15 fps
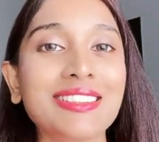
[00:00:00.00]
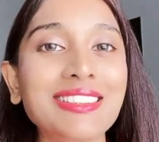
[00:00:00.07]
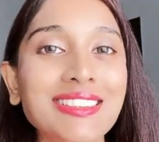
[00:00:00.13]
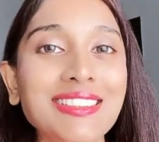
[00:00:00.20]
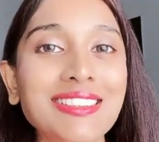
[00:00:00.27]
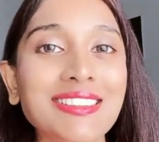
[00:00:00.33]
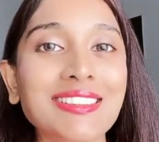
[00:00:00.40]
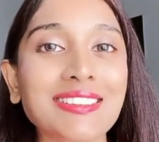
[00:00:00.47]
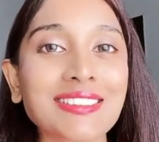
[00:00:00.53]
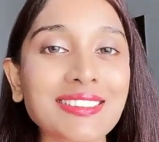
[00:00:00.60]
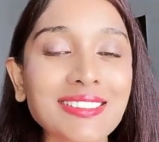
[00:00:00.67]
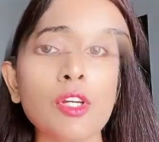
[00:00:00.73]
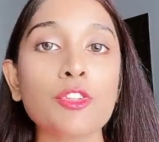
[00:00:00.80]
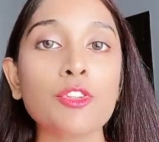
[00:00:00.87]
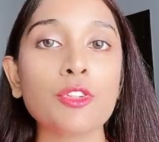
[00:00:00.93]
Oh,
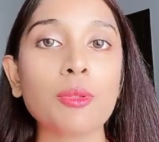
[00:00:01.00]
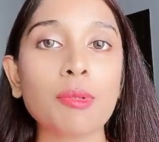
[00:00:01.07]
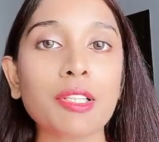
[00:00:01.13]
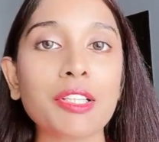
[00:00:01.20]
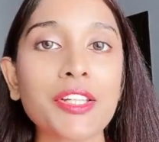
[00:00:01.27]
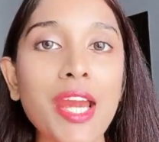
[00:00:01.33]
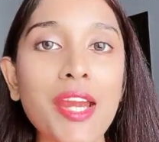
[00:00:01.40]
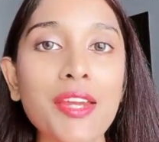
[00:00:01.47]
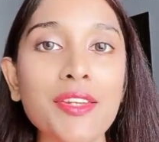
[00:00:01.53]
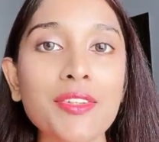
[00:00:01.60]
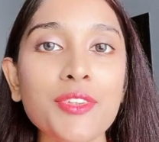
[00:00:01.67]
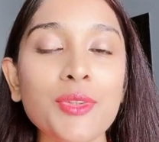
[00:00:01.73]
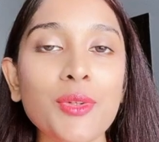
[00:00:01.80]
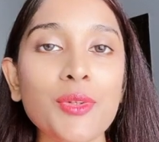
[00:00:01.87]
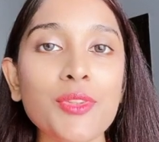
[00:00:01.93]
so the
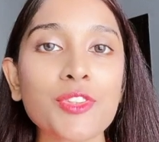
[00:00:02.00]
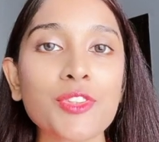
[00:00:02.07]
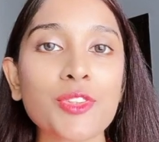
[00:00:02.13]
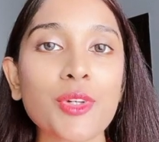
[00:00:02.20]
Bulgarian rose,